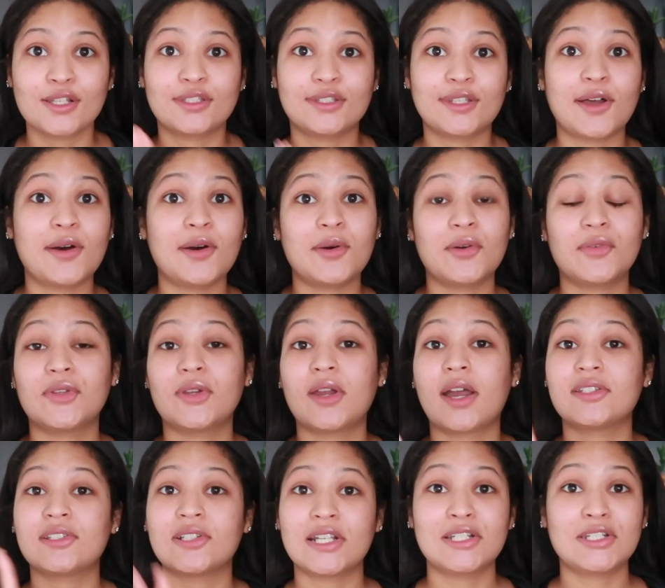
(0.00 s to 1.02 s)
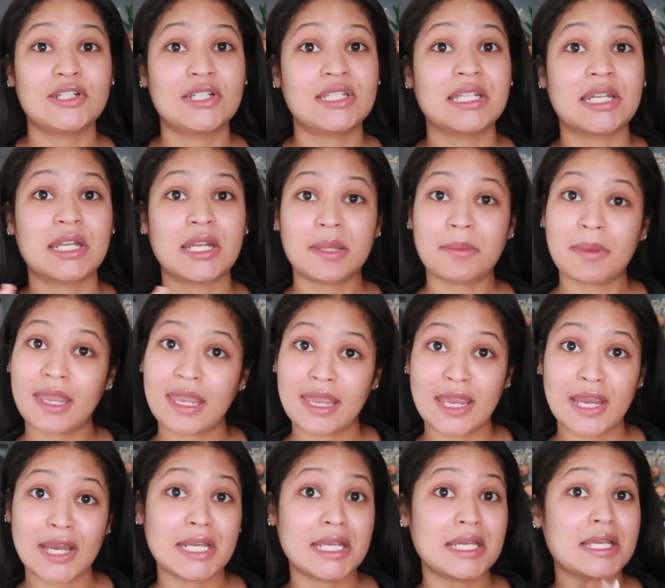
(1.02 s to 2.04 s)
So if you guys are interested in the Maine
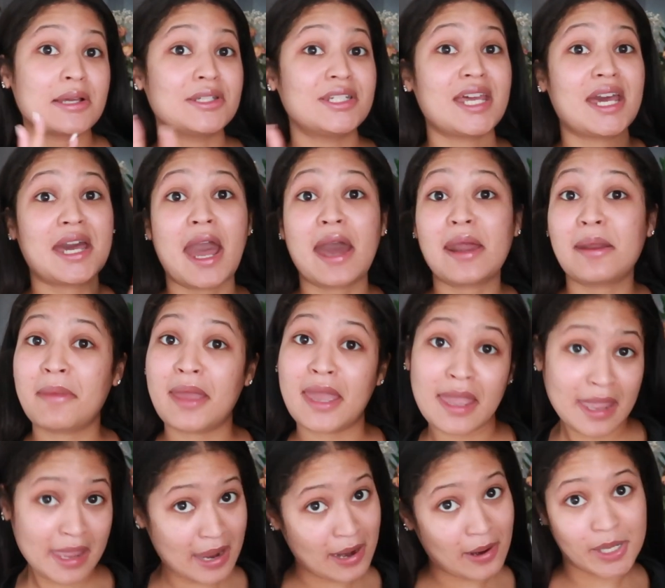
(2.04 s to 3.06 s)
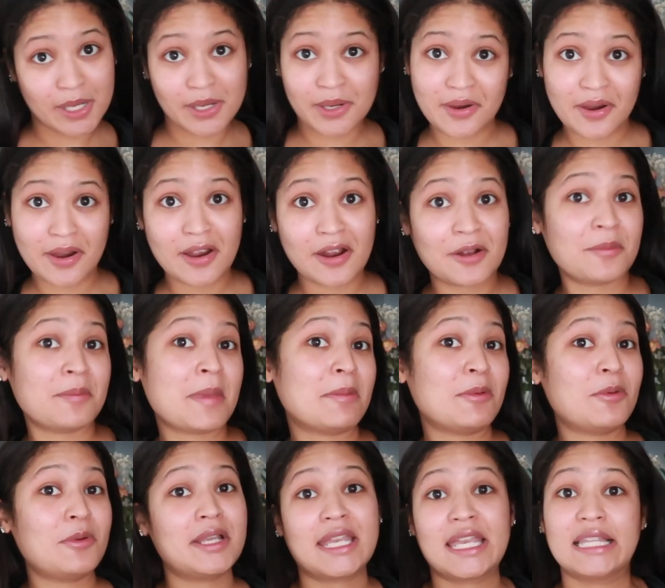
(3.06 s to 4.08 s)
area, go check out the Maine area, girl.
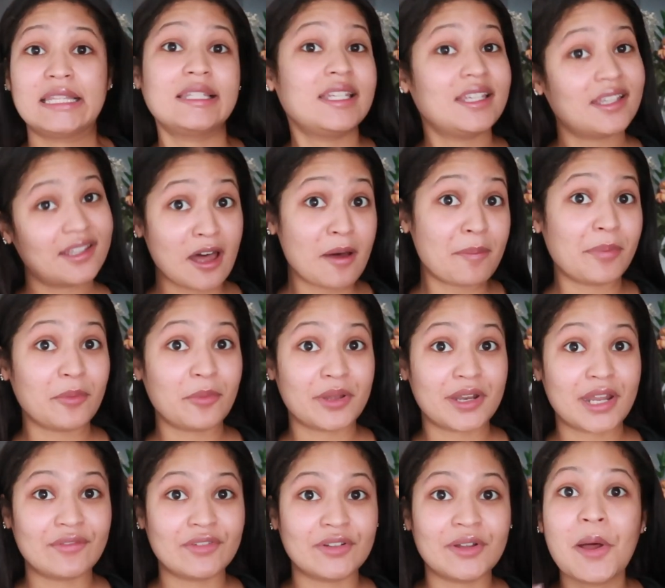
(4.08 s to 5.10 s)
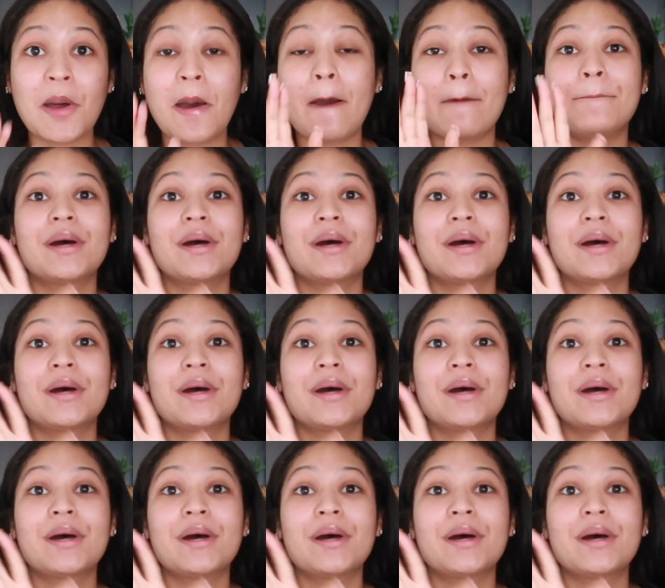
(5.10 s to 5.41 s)
Maybe we can link up or whatever.